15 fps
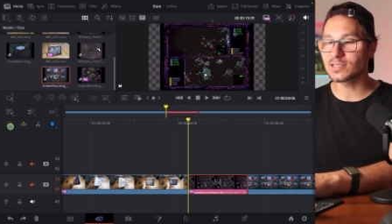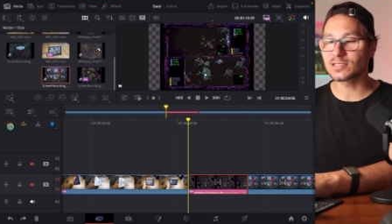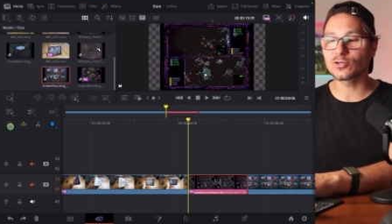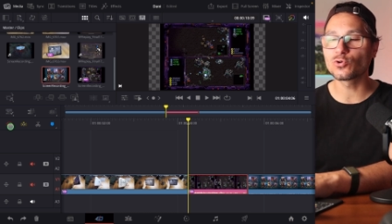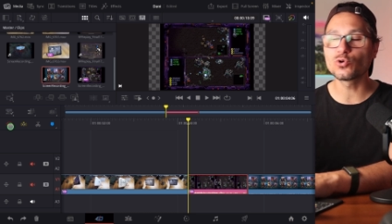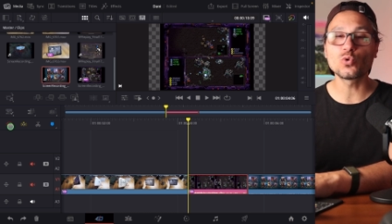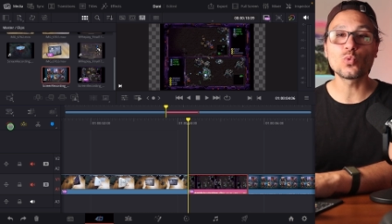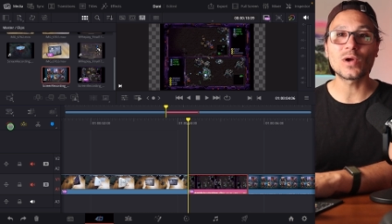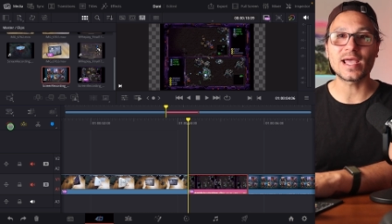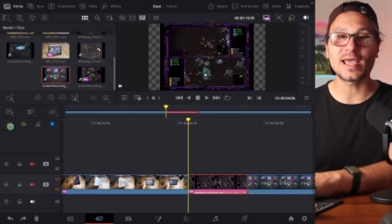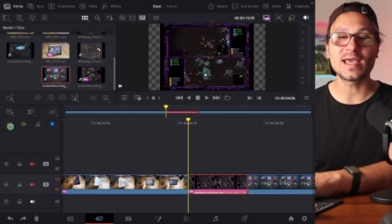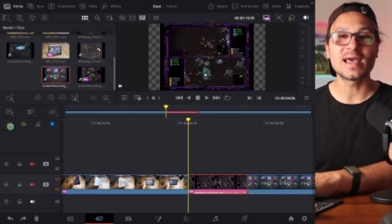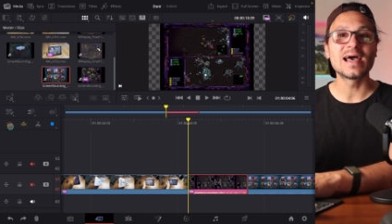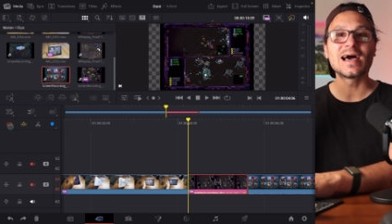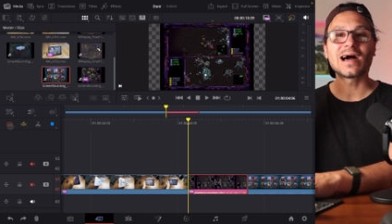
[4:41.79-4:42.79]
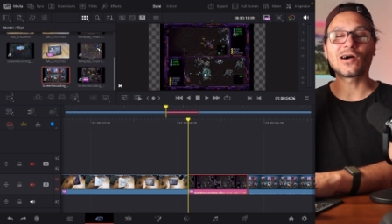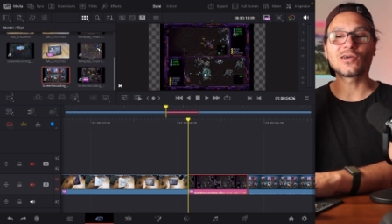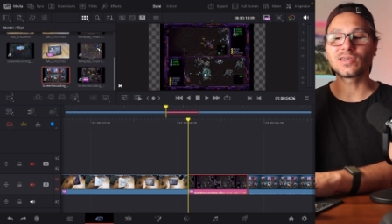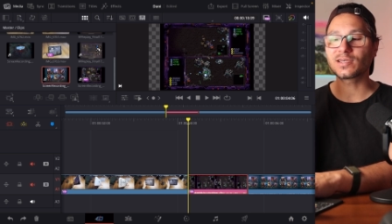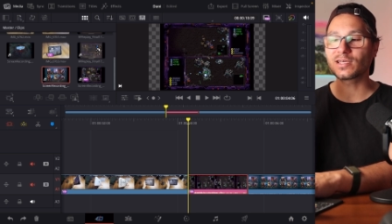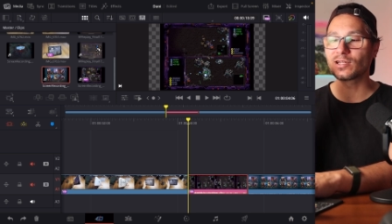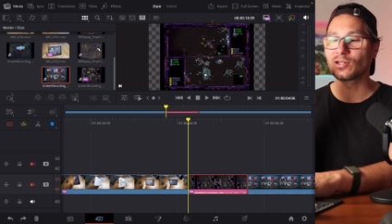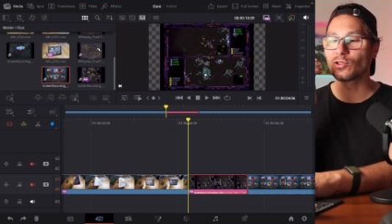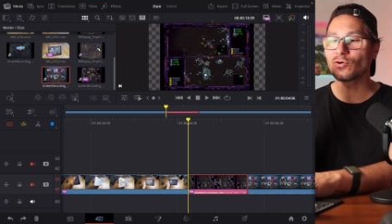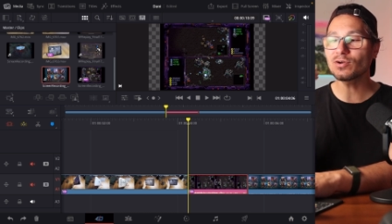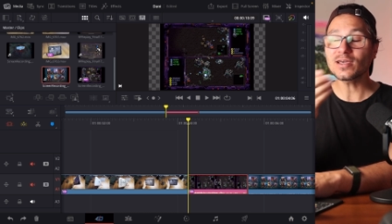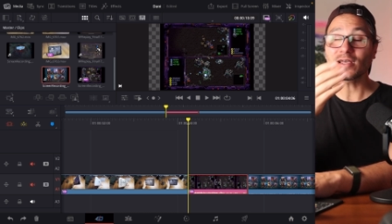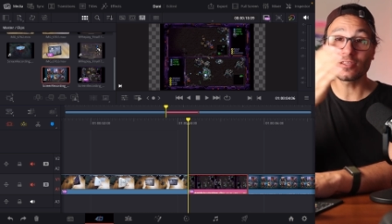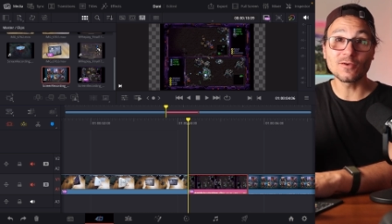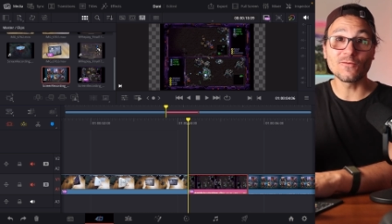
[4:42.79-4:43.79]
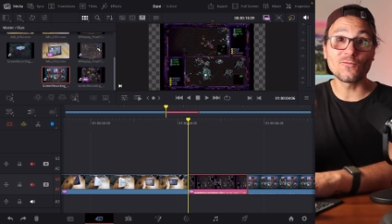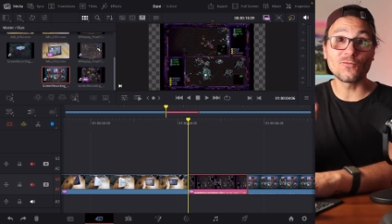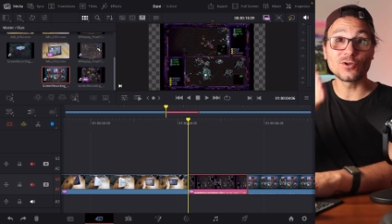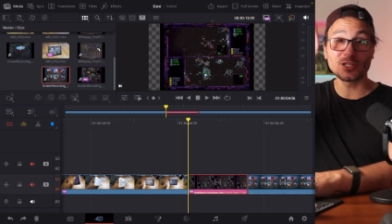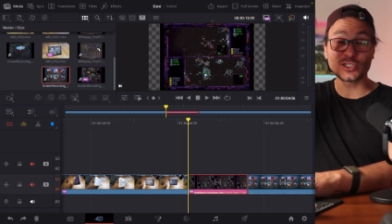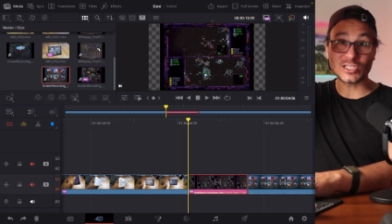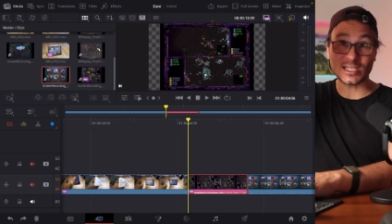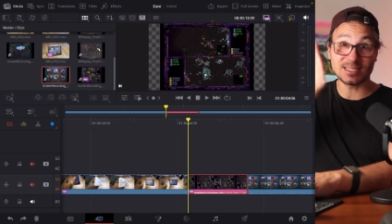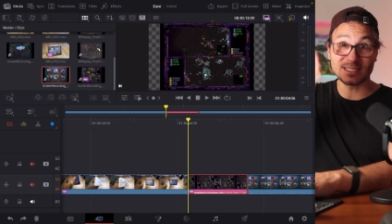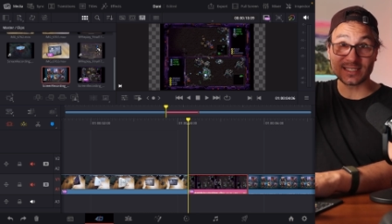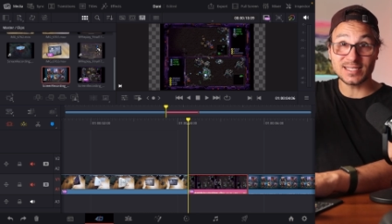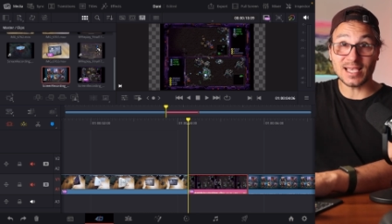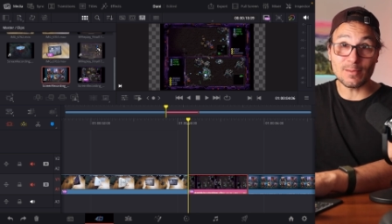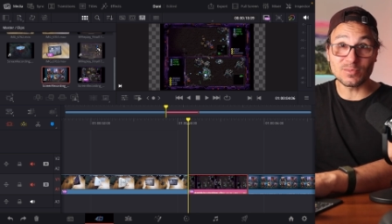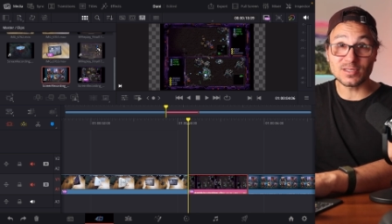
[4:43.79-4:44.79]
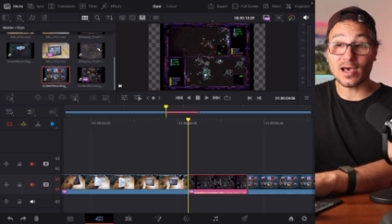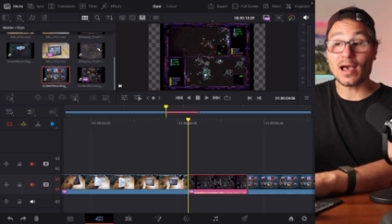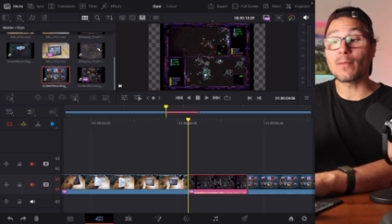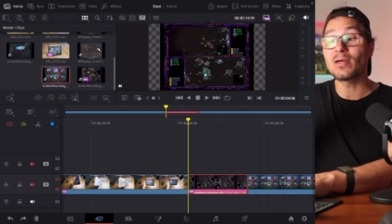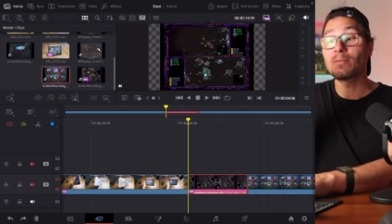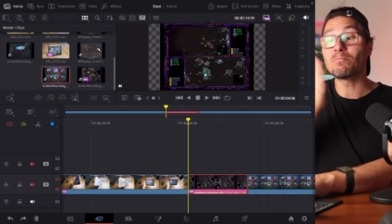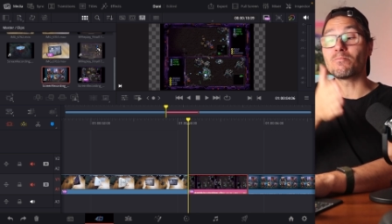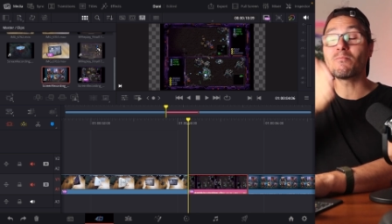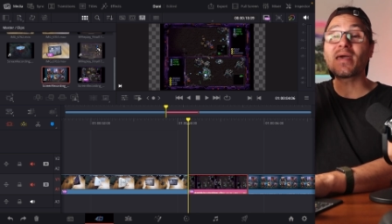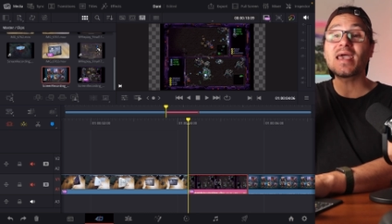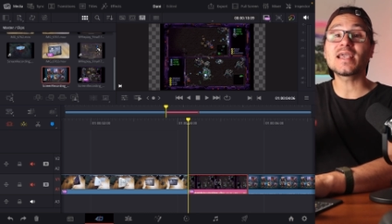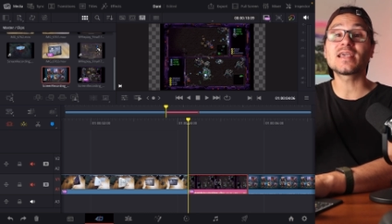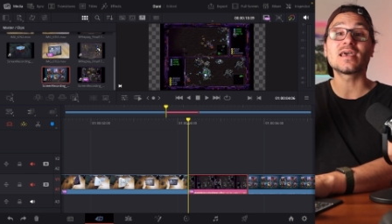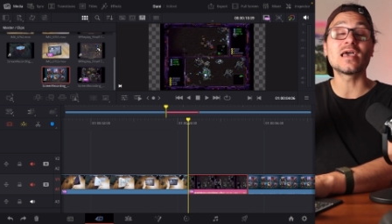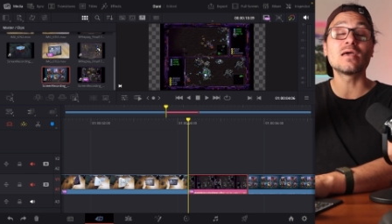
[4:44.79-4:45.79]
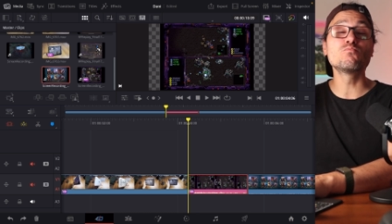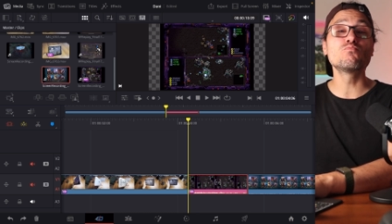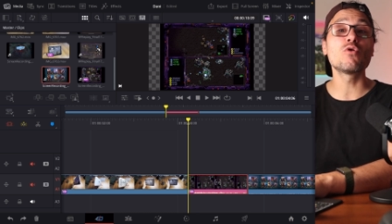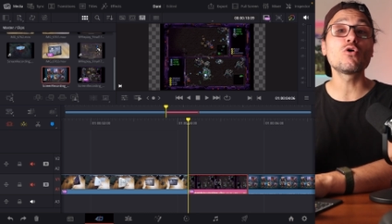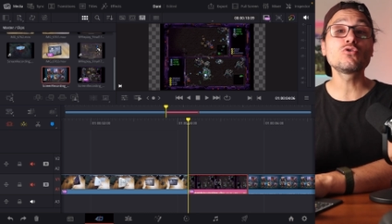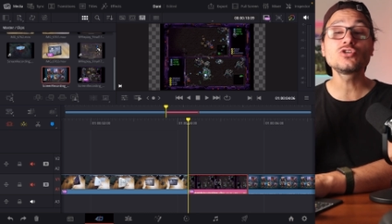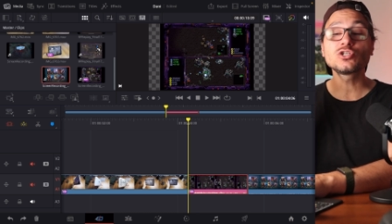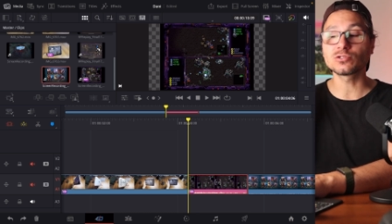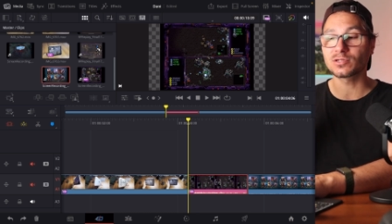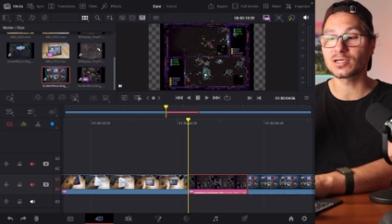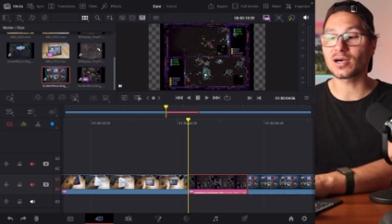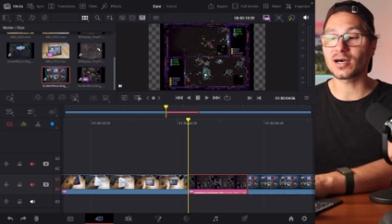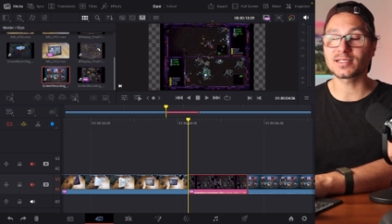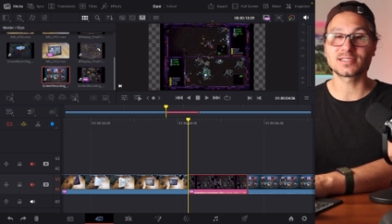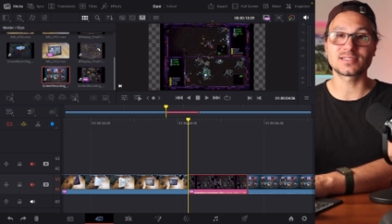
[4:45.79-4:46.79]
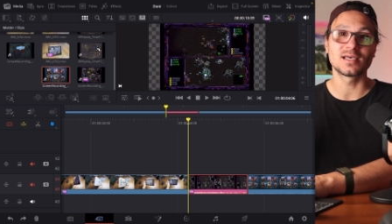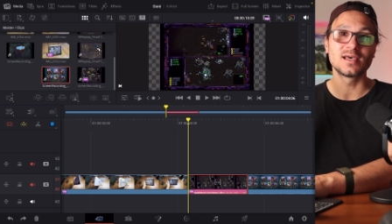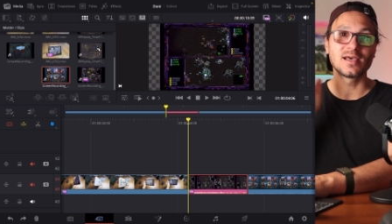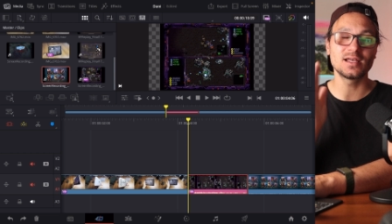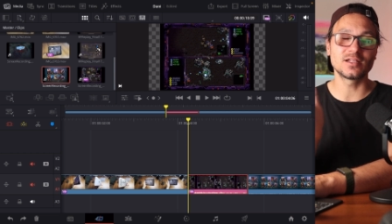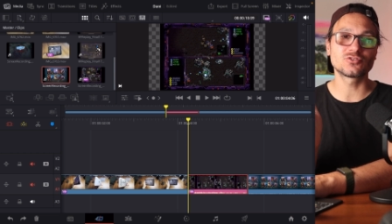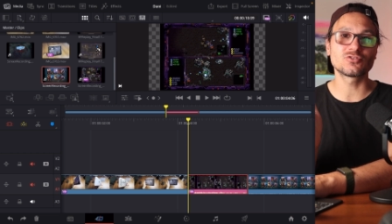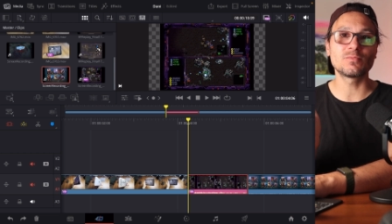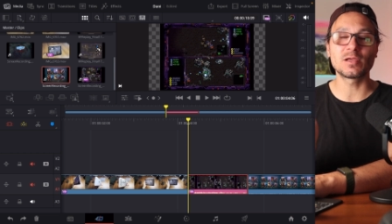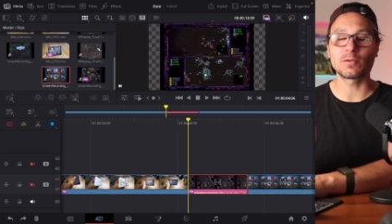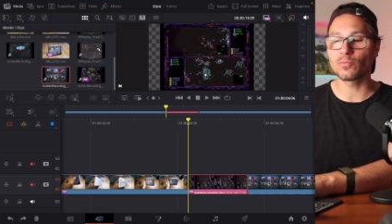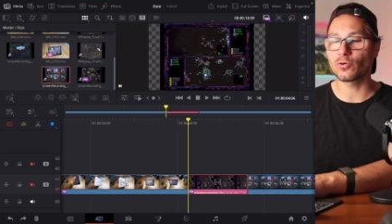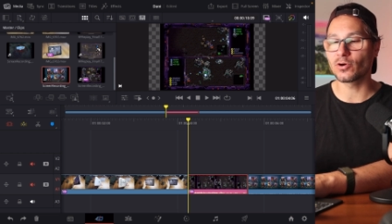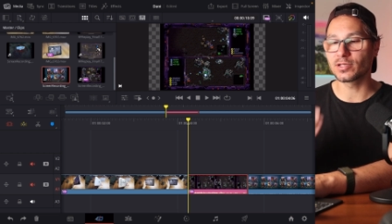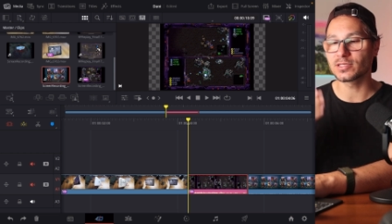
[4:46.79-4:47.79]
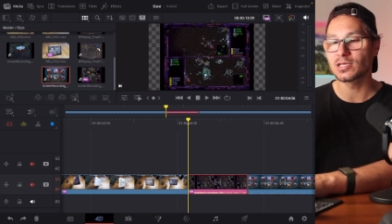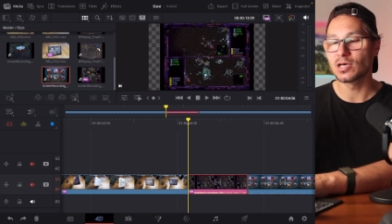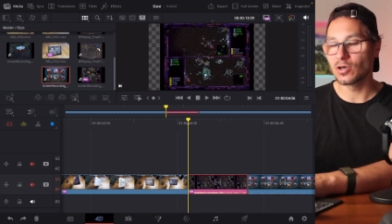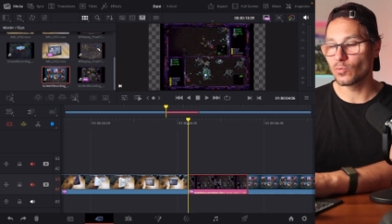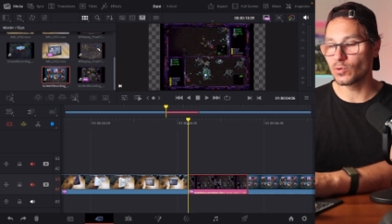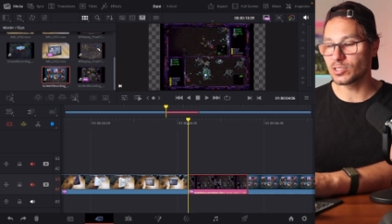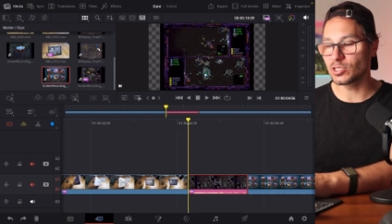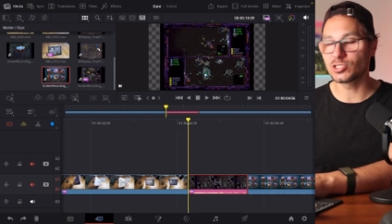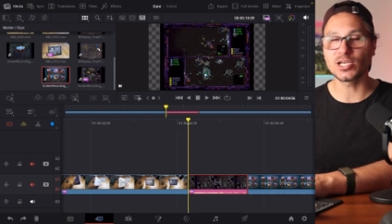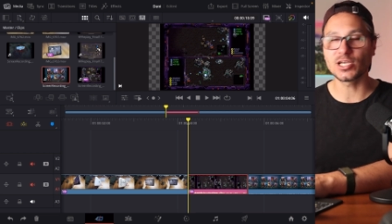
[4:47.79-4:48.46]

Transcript: It's a cool way how you can look at your footage at the same time and make emotional cuts and trimming points with the